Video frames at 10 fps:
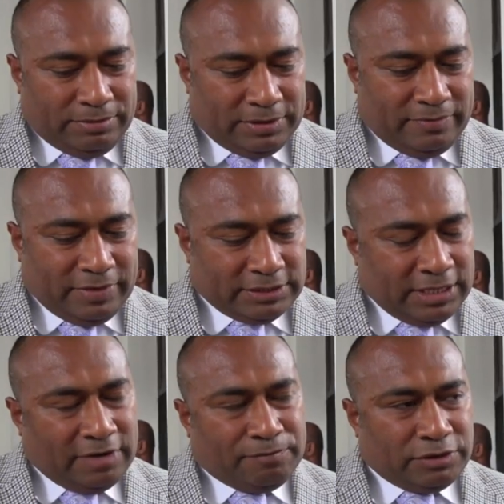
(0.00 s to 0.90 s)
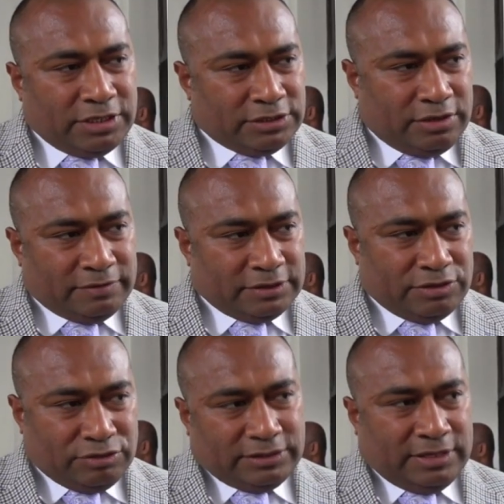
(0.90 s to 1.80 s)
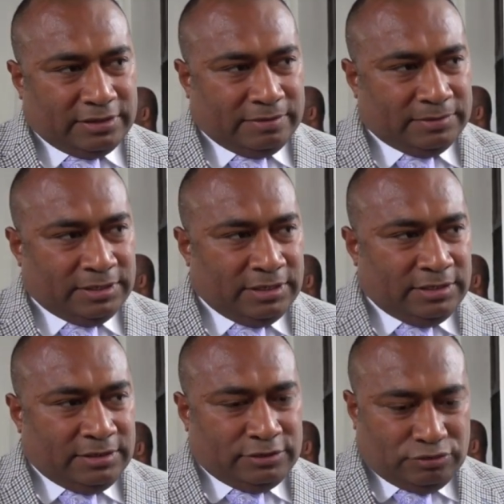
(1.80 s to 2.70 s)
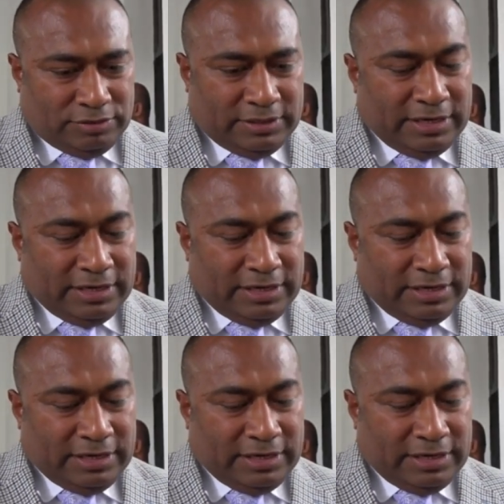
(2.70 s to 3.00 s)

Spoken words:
Minister for Health Dr. Ifiremi Wanga-Nambete says there